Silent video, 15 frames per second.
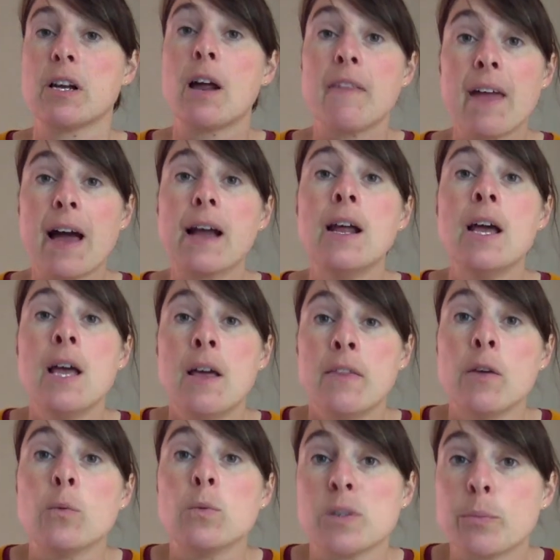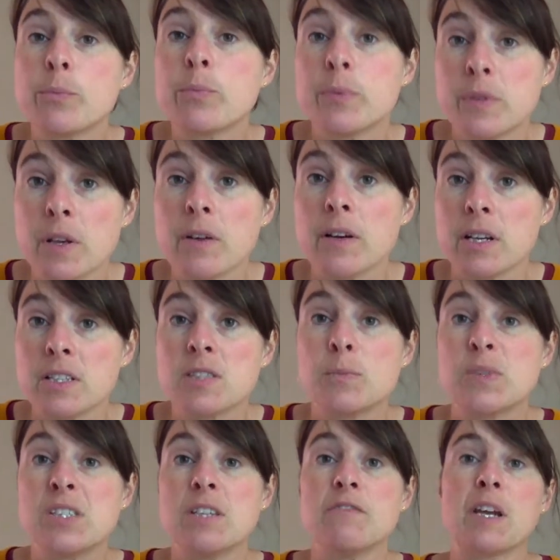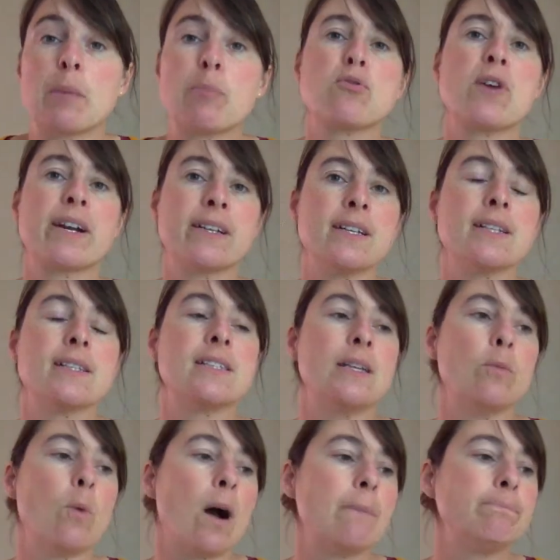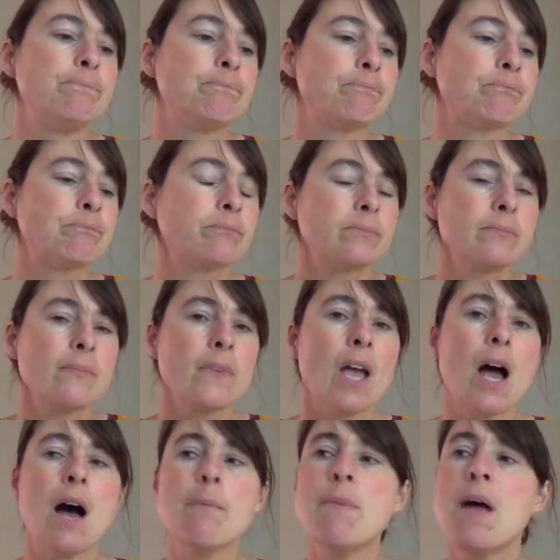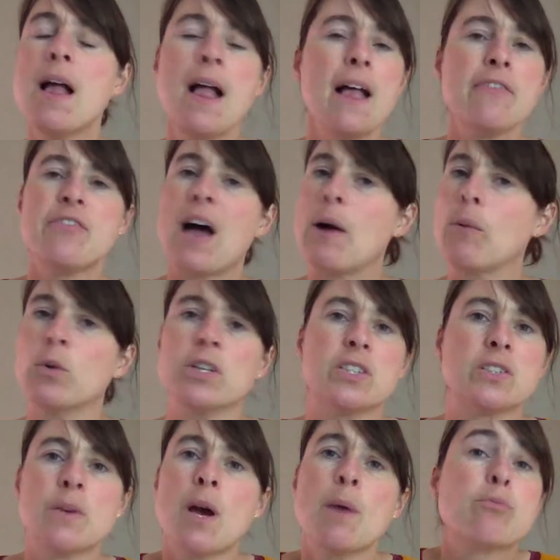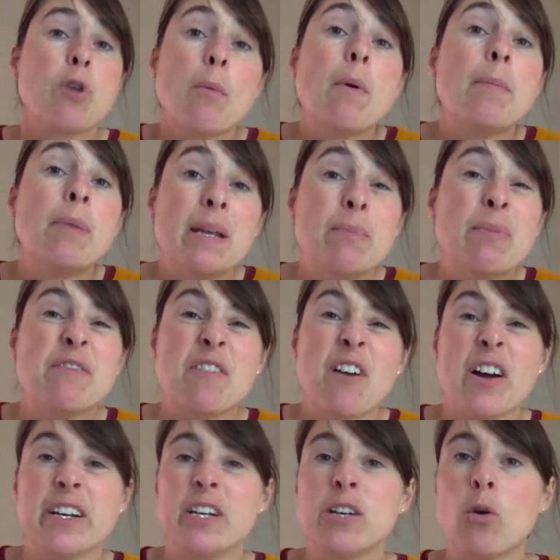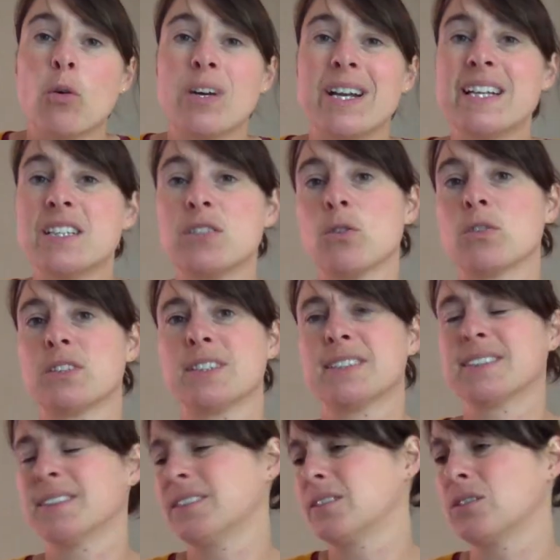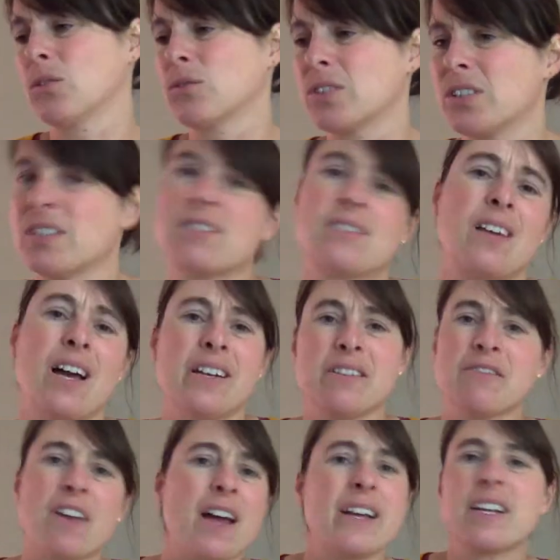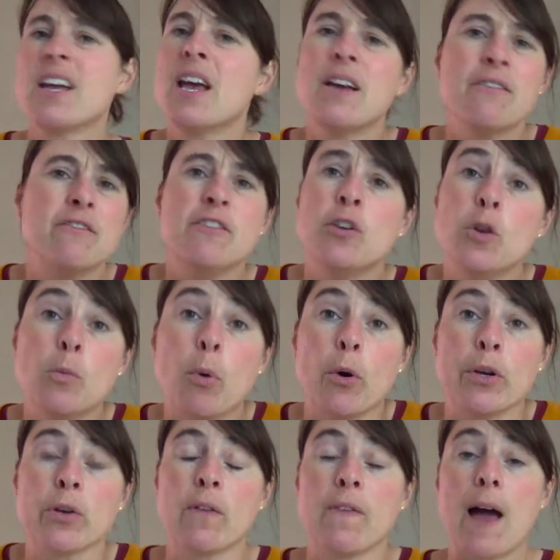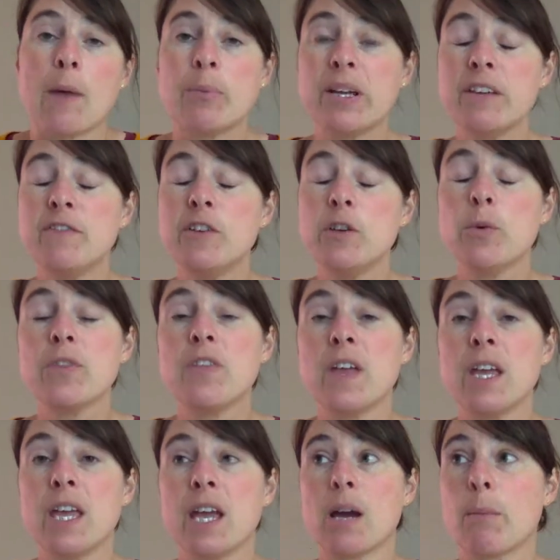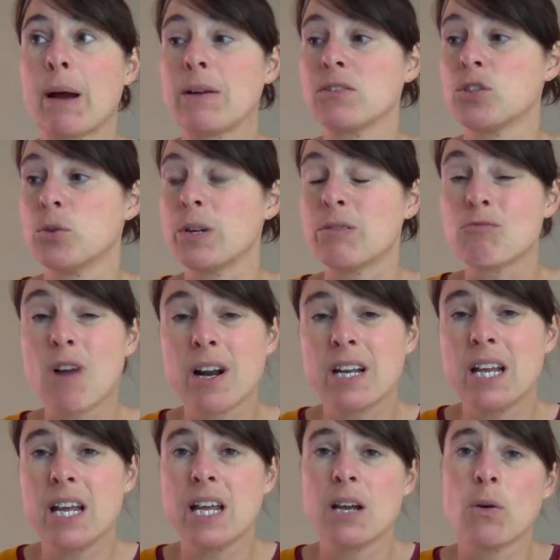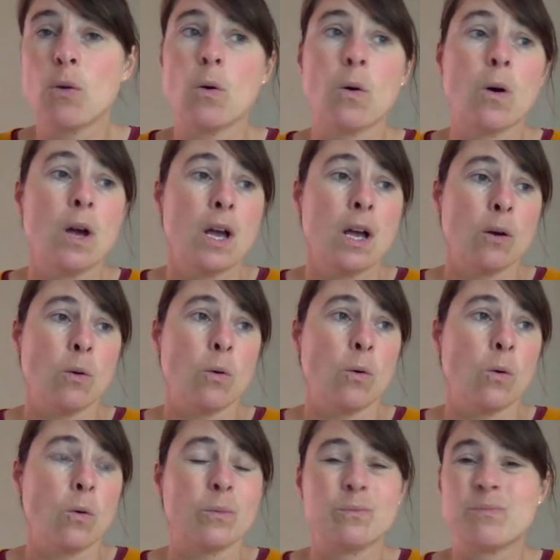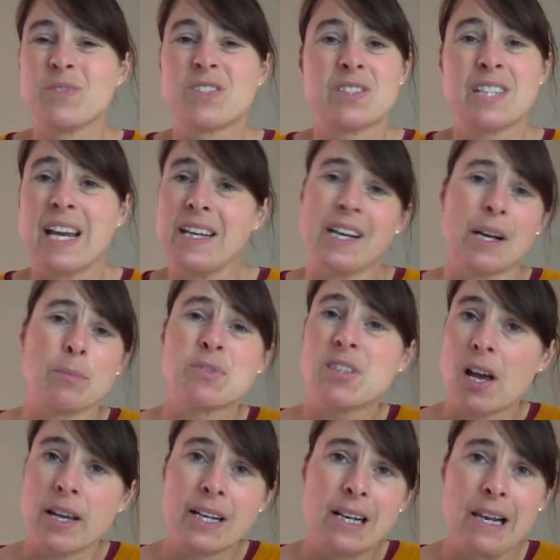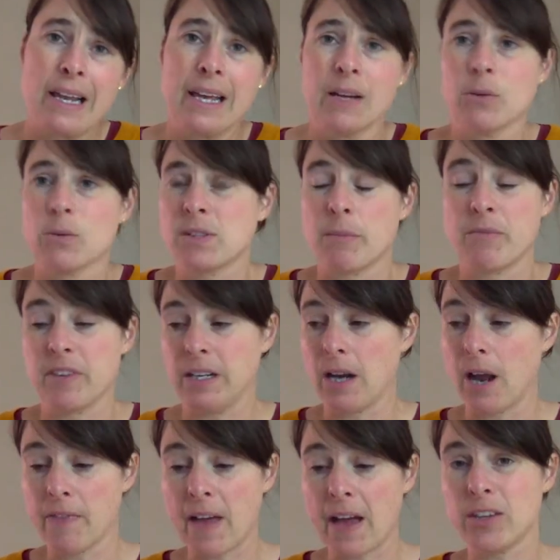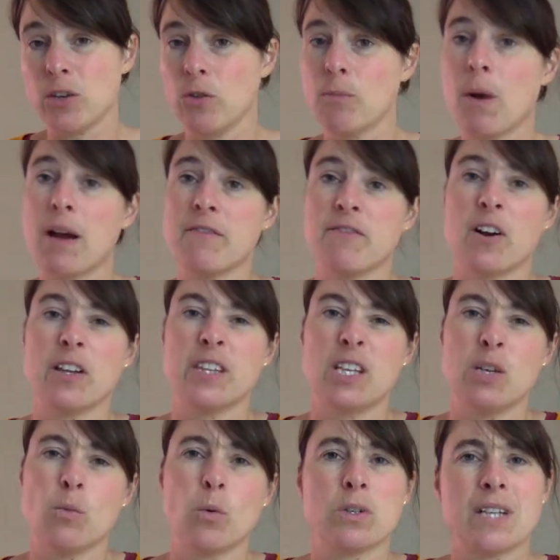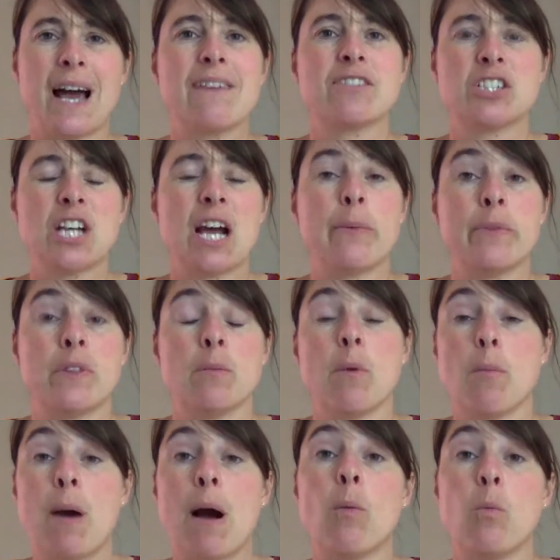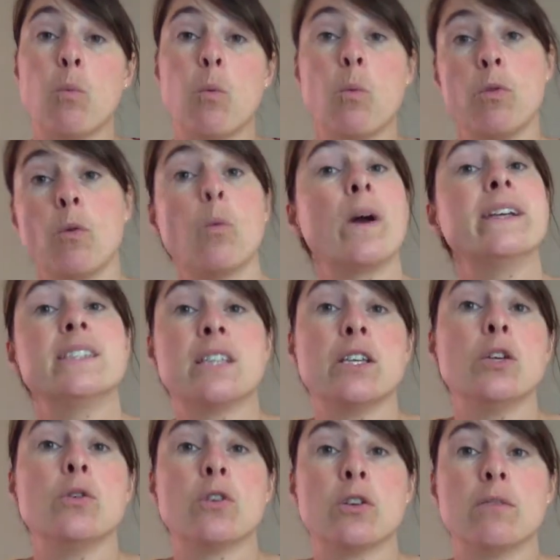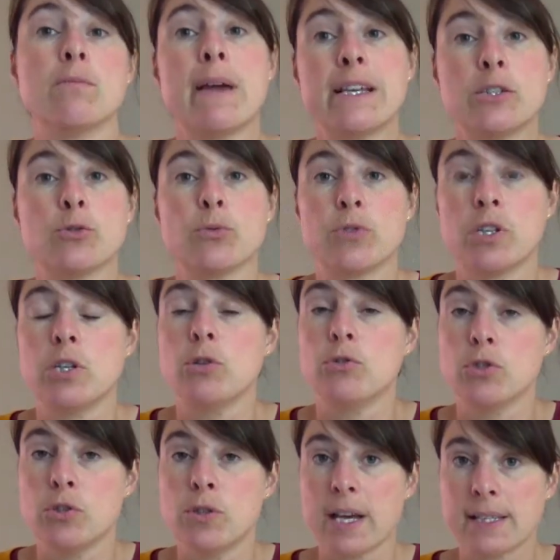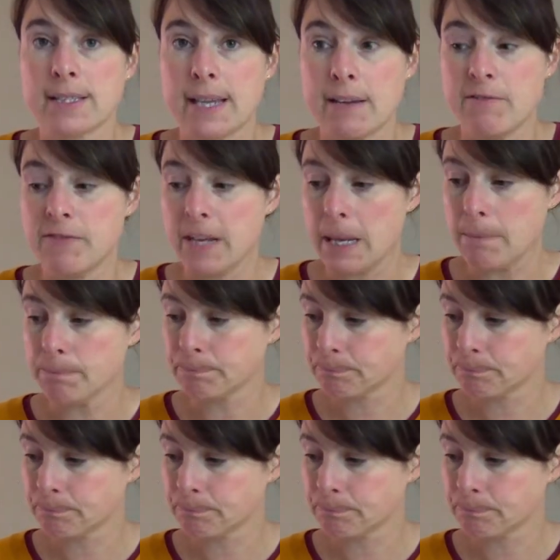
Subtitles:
like that, that was a specific pregnancy one, that would probably be fine and not need the doctor's kind of like viewpoint on that. But if you were thinking about doing running or taking up cycling or something like that, you might find that you want to have a chat with them about the ways that you can make sure that you do that safely.